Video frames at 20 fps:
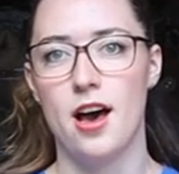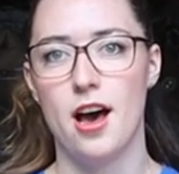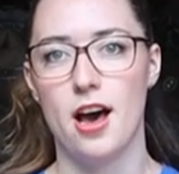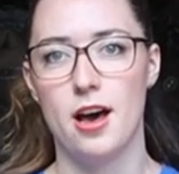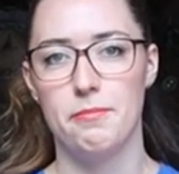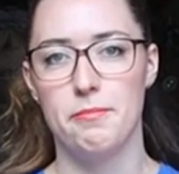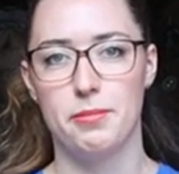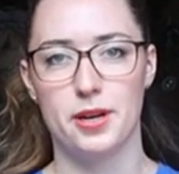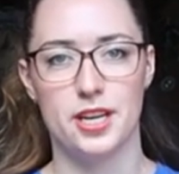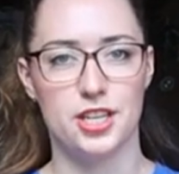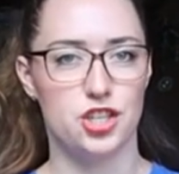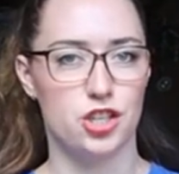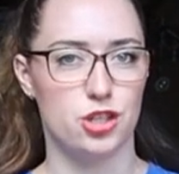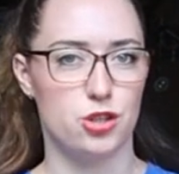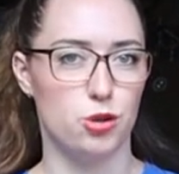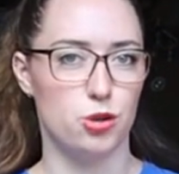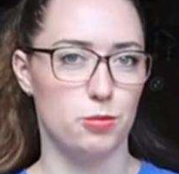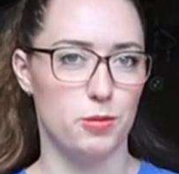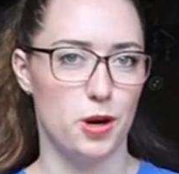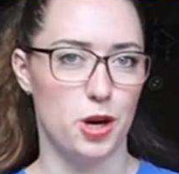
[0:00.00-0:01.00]
but it's
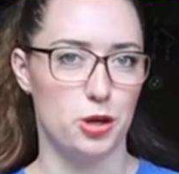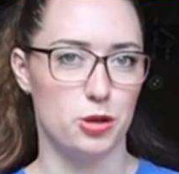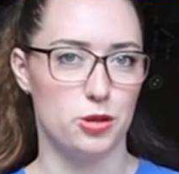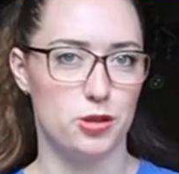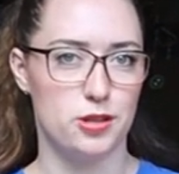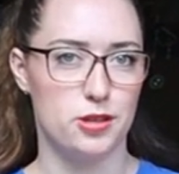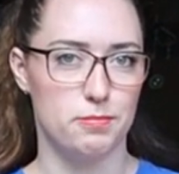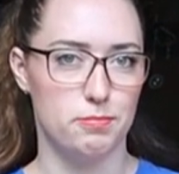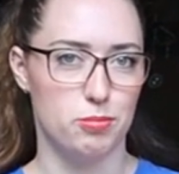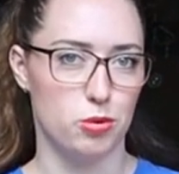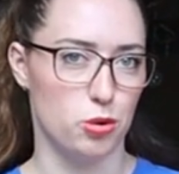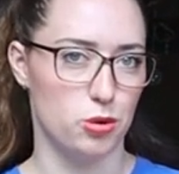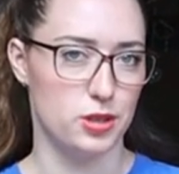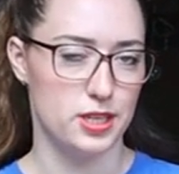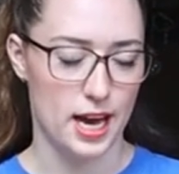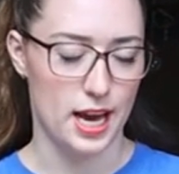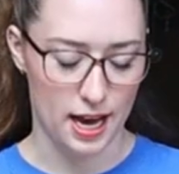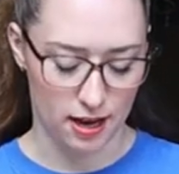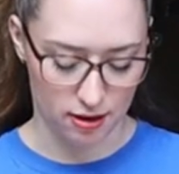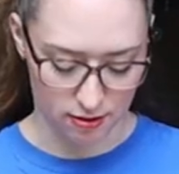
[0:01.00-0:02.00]
just almost
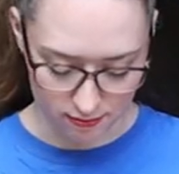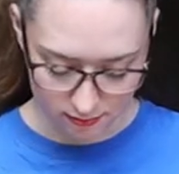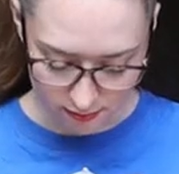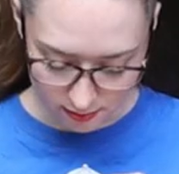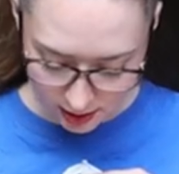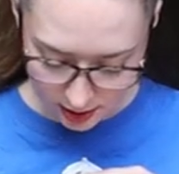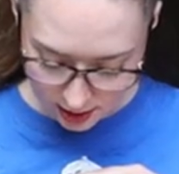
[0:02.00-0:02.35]
brought out,